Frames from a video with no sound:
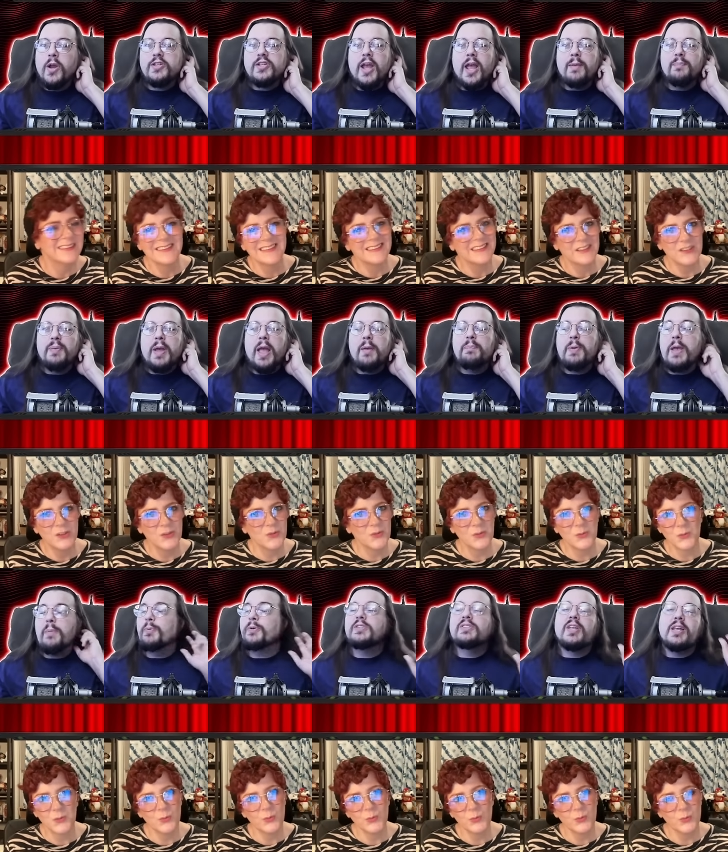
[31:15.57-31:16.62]
Speaker 1: which and,
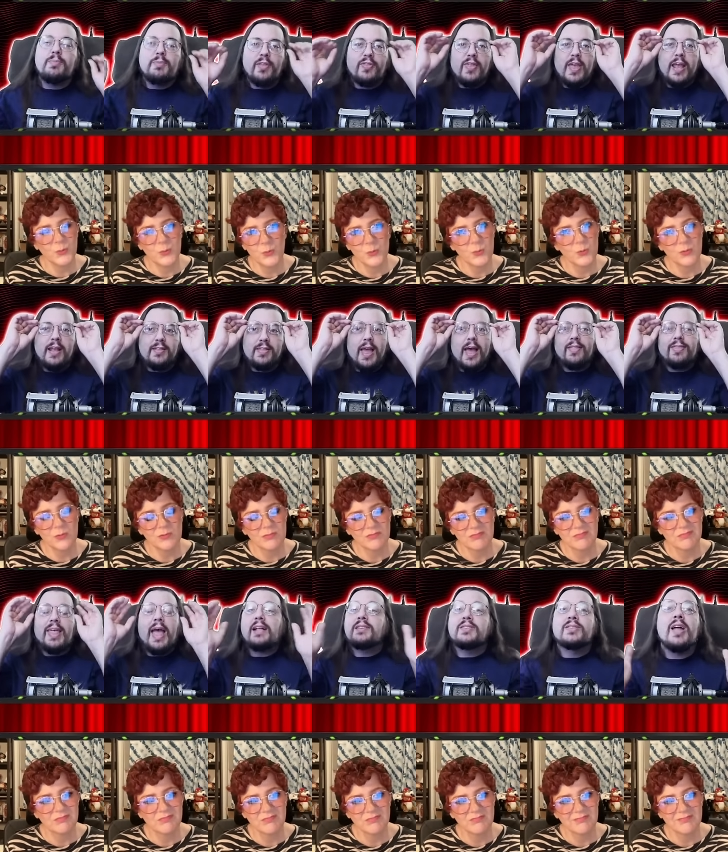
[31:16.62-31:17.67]
and mm-hmm. people seem to think
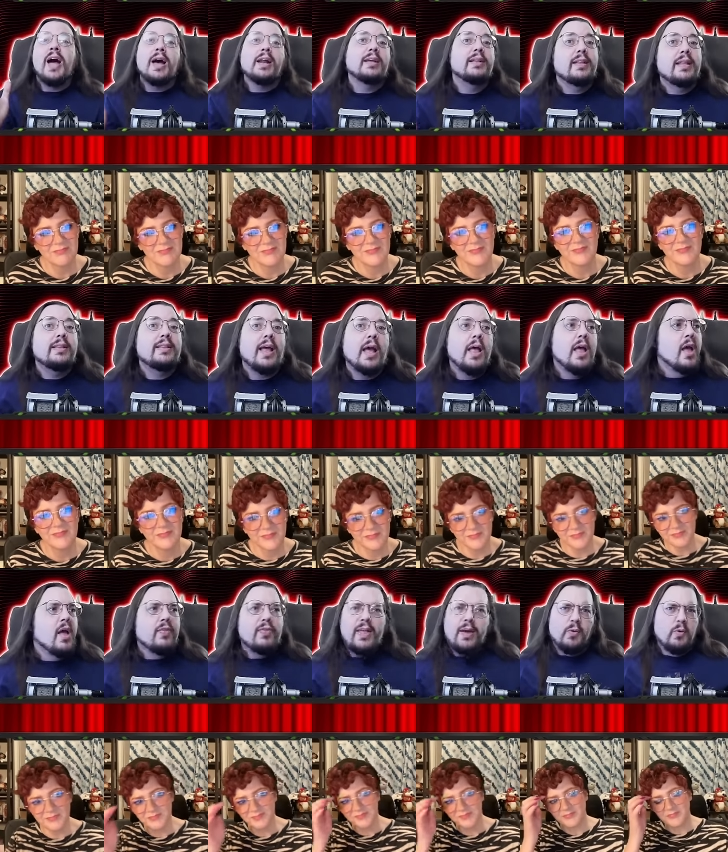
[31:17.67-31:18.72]
that that's not a
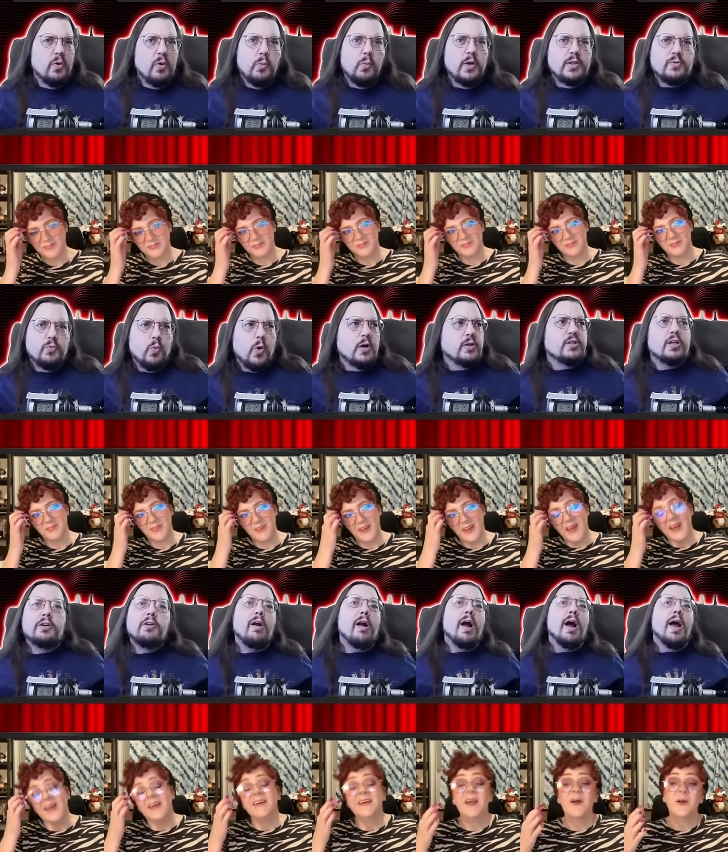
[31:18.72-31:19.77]
that, that what
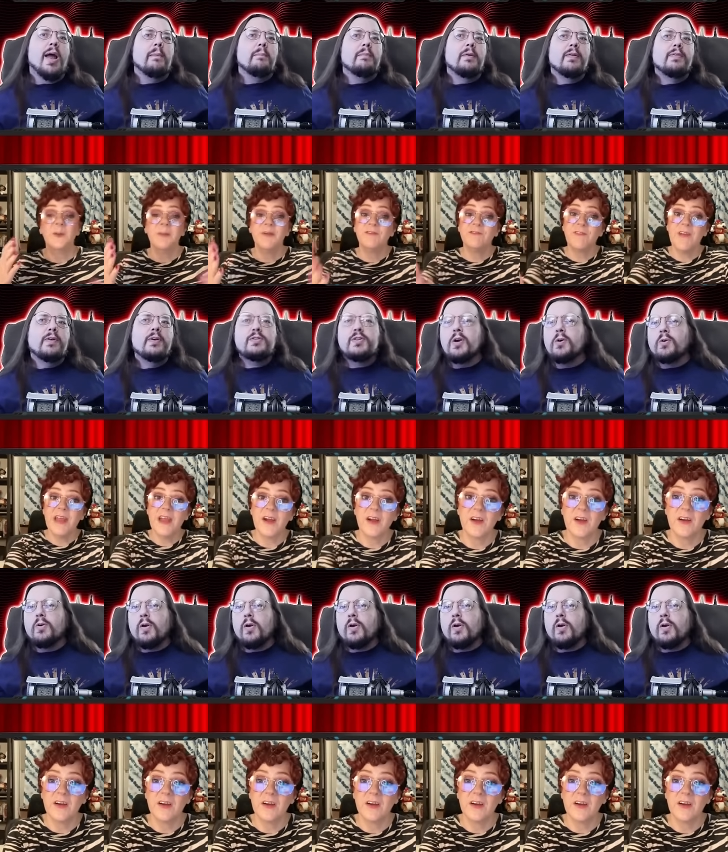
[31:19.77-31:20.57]
where's the crime? to be fair,